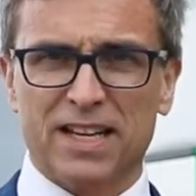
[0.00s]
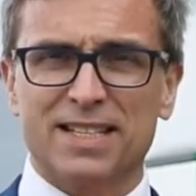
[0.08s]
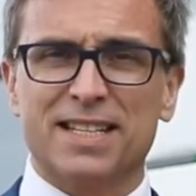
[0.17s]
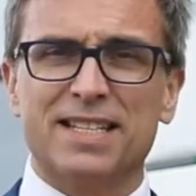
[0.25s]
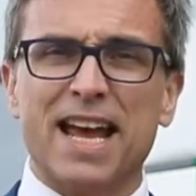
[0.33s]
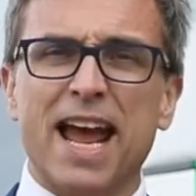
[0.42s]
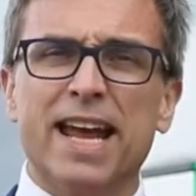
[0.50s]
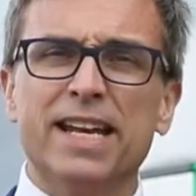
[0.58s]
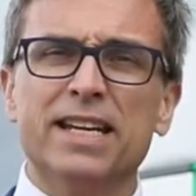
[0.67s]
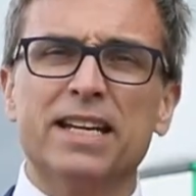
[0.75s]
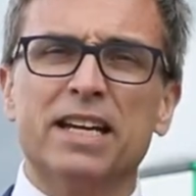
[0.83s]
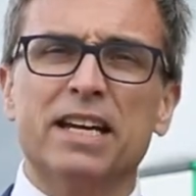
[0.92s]

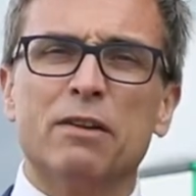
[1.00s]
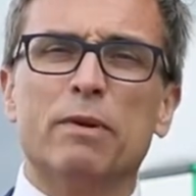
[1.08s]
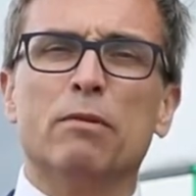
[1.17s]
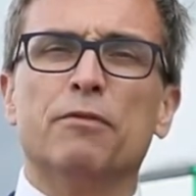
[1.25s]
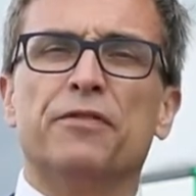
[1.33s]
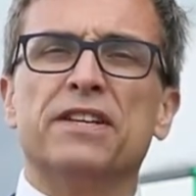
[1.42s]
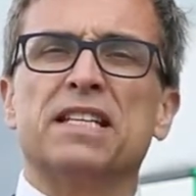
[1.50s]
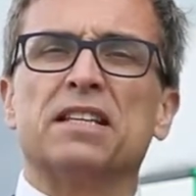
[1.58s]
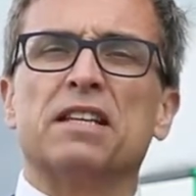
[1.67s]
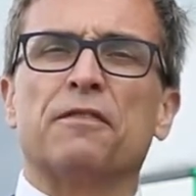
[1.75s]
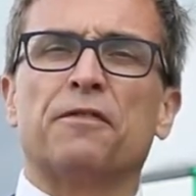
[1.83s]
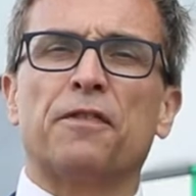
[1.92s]
Today, we will visit
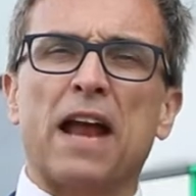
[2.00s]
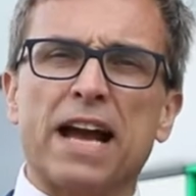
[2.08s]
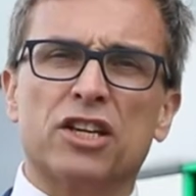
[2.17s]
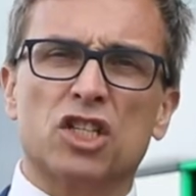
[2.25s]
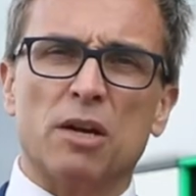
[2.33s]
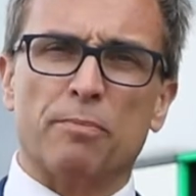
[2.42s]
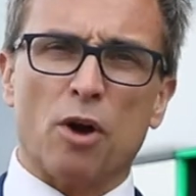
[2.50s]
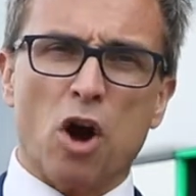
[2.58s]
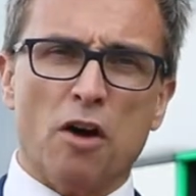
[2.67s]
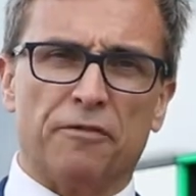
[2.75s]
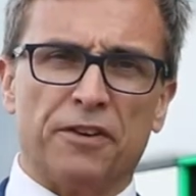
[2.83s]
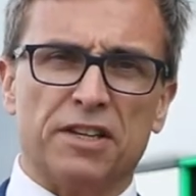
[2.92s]
the flagship
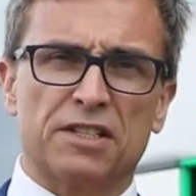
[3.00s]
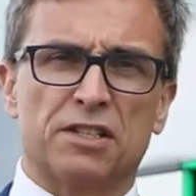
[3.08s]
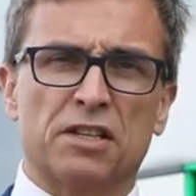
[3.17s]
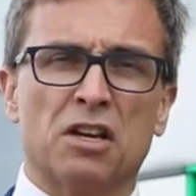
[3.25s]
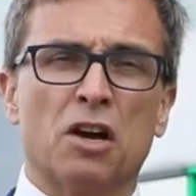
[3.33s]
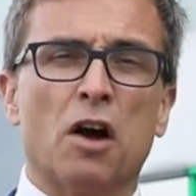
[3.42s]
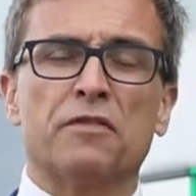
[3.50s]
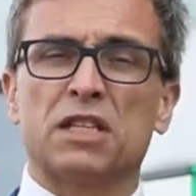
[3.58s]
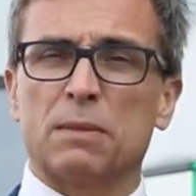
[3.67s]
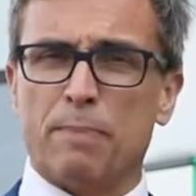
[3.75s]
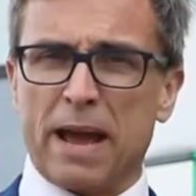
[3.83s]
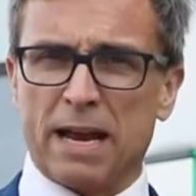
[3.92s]
office of
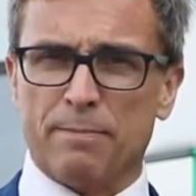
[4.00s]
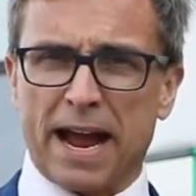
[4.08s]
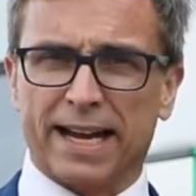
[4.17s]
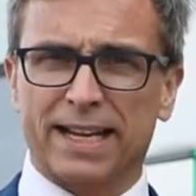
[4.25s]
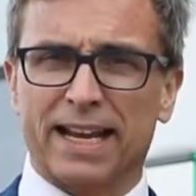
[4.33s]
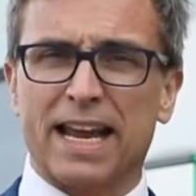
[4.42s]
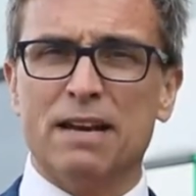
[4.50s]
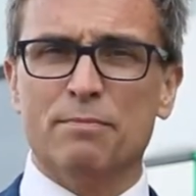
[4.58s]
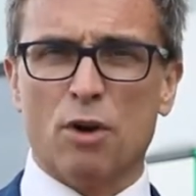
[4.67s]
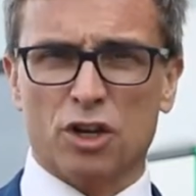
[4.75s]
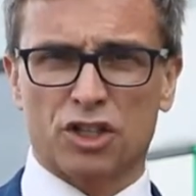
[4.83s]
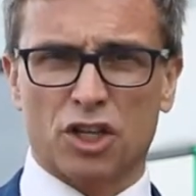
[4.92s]
Sberbank in
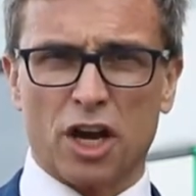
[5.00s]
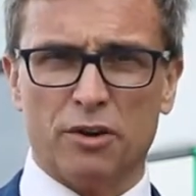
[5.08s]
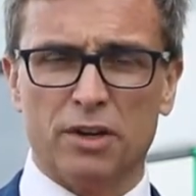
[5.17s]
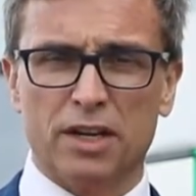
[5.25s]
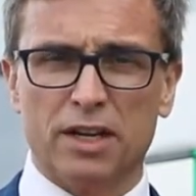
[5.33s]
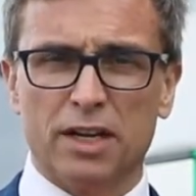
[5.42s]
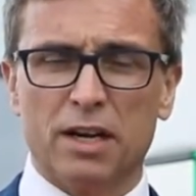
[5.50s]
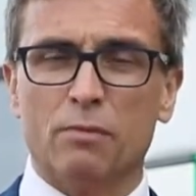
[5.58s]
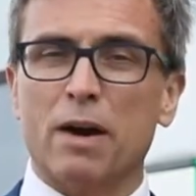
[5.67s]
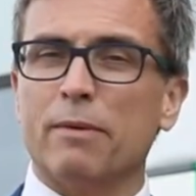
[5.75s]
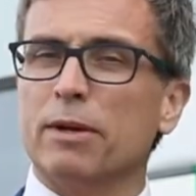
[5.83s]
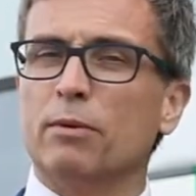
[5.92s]
Moscow,
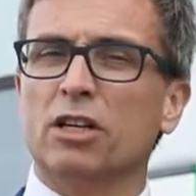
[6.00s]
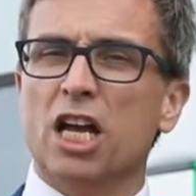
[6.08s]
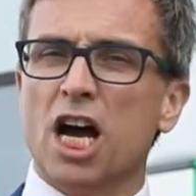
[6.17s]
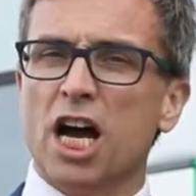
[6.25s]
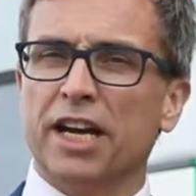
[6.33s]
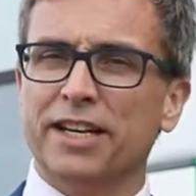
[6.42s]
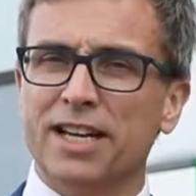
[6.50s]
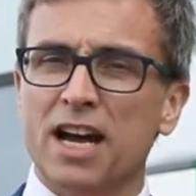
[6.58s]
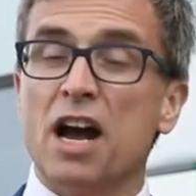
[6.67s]
where we will learn